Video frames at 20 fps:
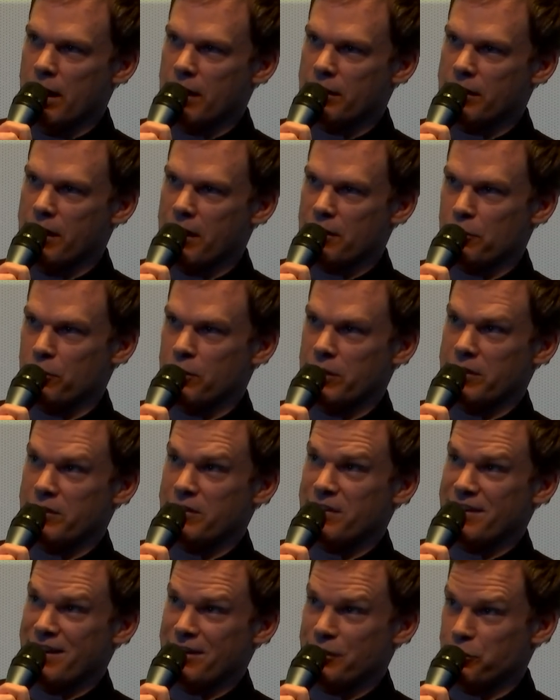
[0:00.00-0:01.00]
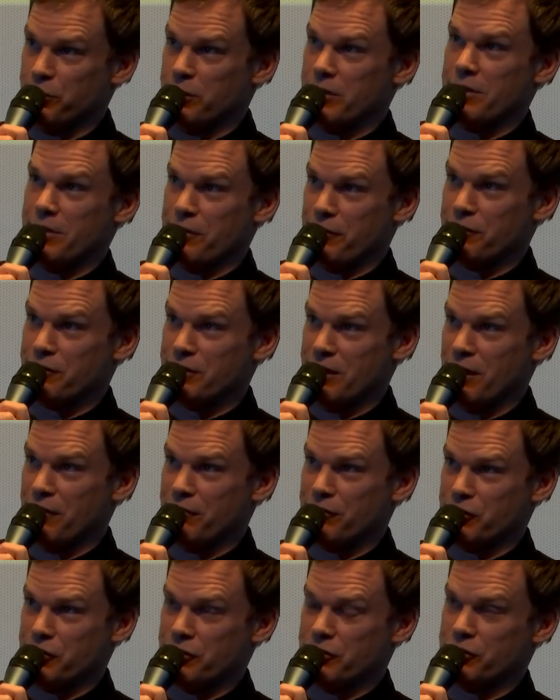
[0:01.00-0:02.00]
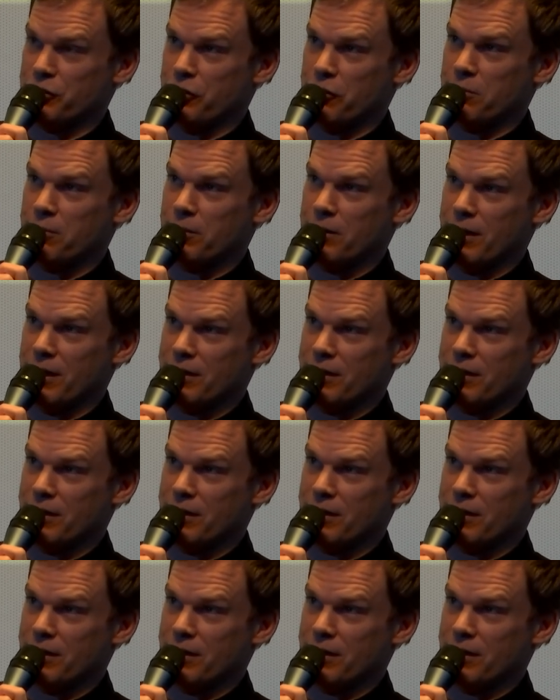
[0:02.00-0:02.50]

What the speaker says: and not only did I do another television show, but